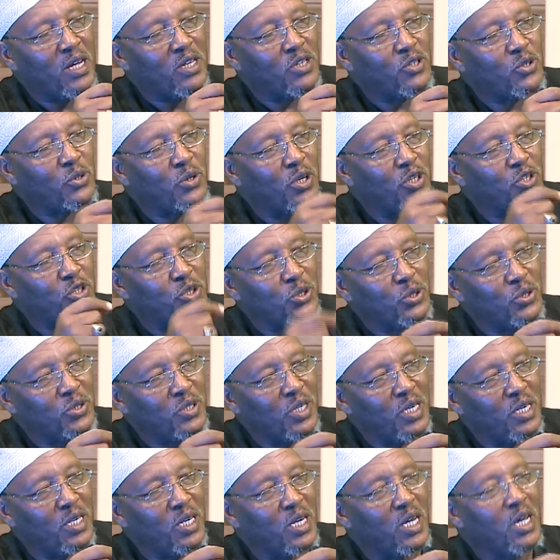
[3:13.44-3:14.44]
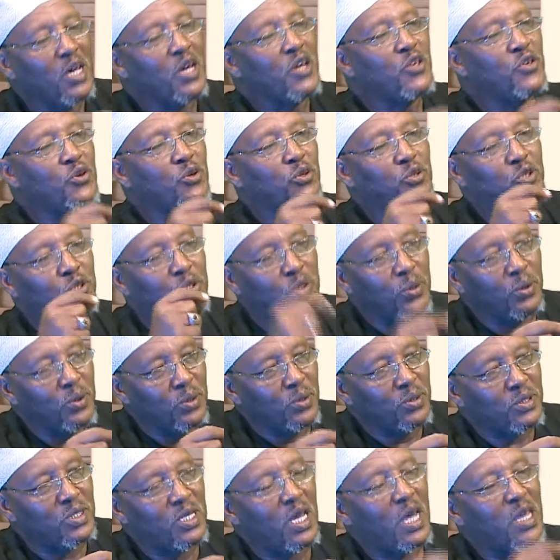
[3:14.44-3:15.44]
to your children, you
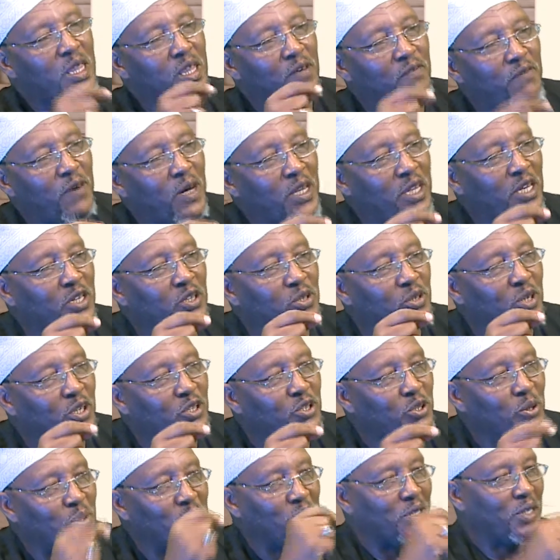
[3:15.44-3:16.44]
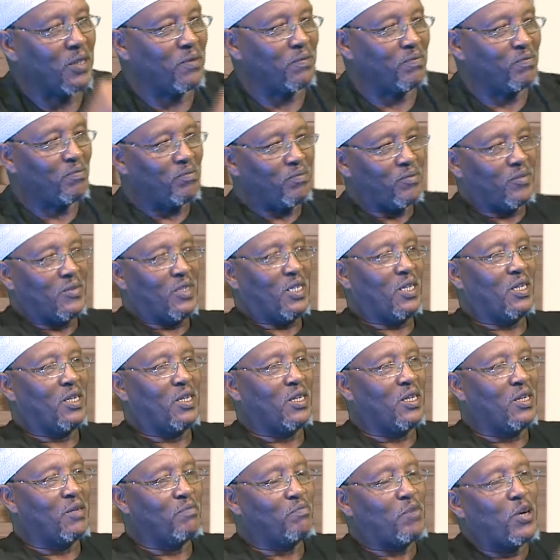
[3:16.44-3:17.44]
choose the father to your children.
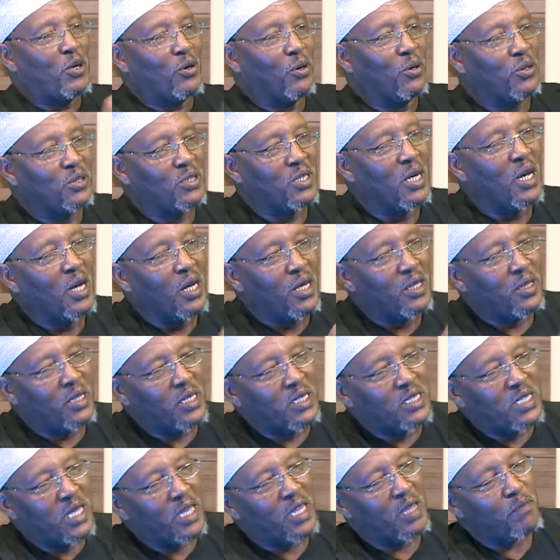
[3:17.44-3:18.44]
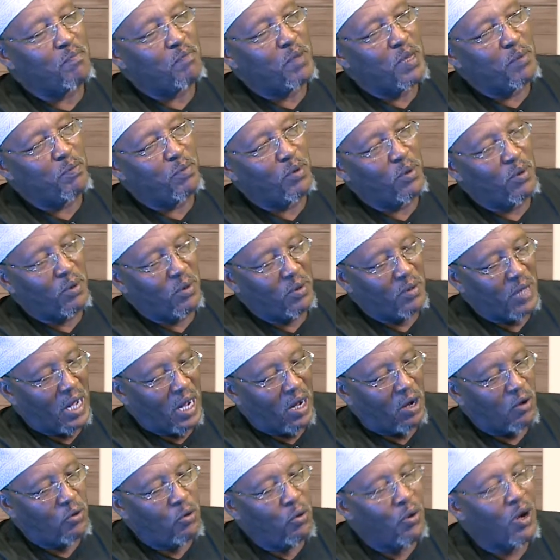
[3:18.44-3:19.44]
Because these are the people
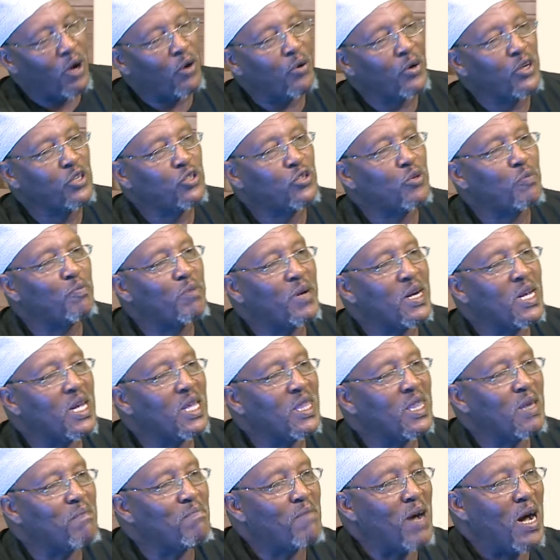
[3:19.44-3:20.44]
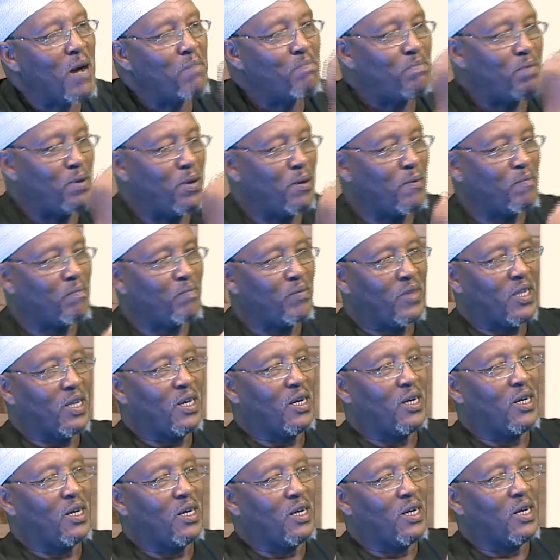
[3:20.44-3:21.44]
who are going to bring them up.
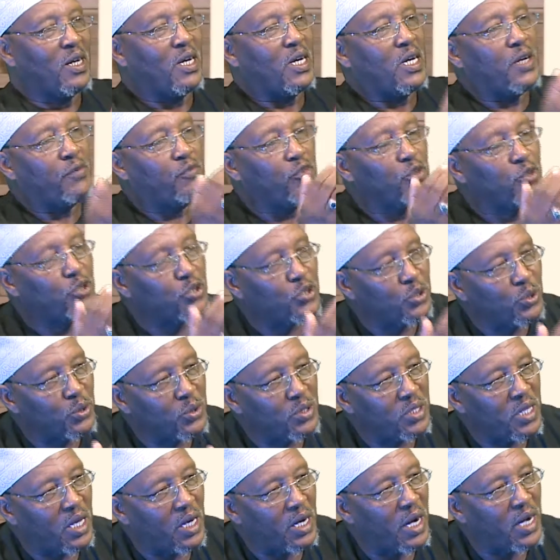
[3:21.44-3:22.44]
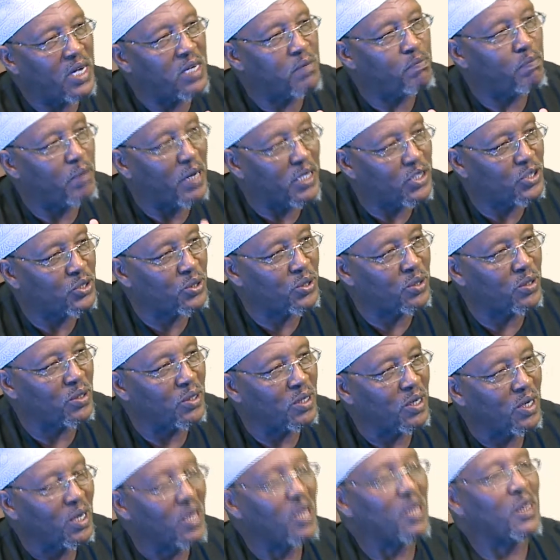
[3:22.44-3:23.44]
If you choose the right person,
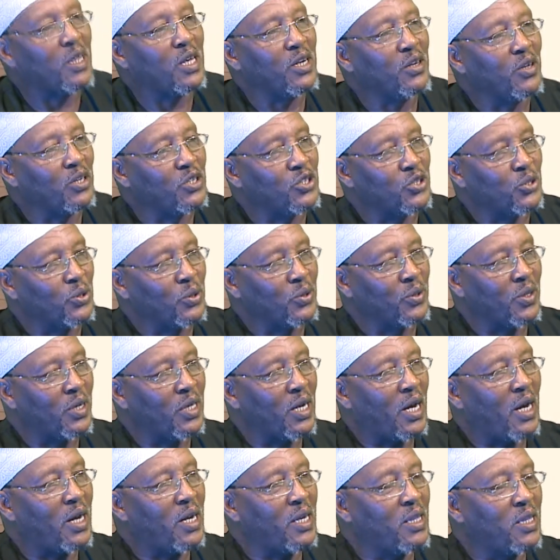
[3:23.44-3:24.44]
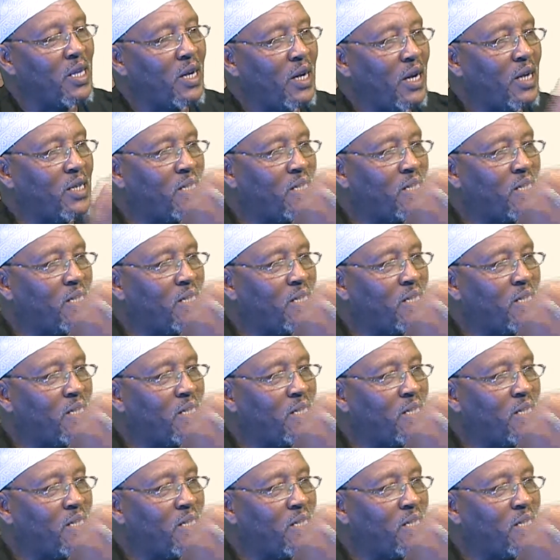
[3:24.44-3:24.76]
then your children are in the right